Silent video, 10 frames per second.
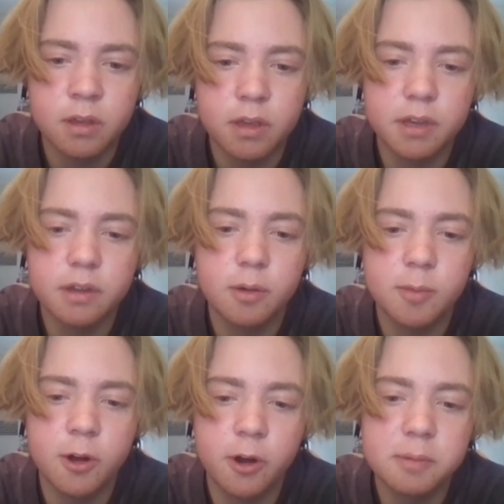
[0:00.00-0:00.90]
it got
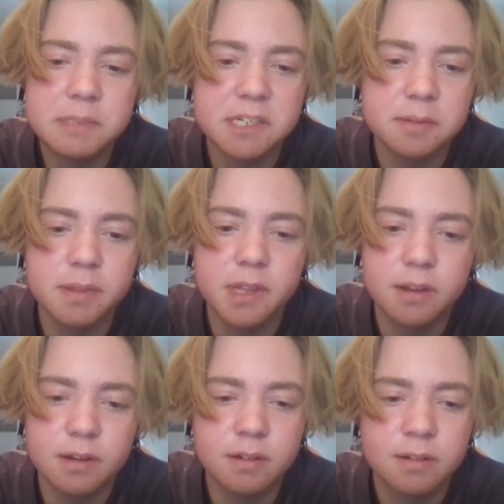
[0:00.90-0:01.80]
my hopes up, and
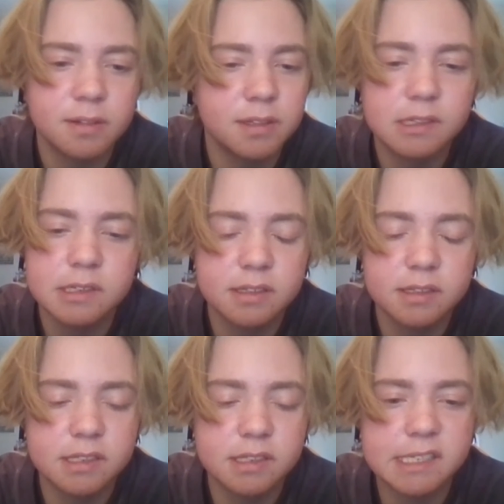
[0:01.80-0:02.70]
then it
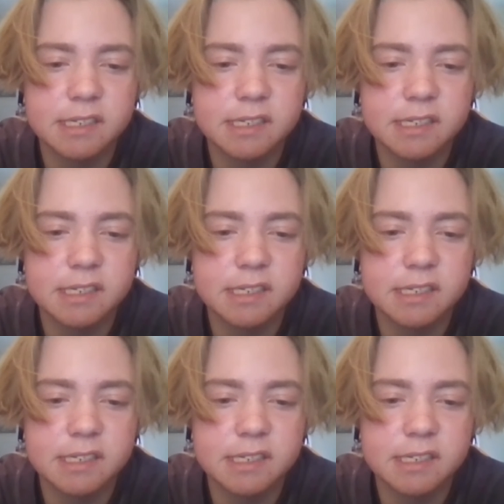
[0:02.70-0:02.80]
just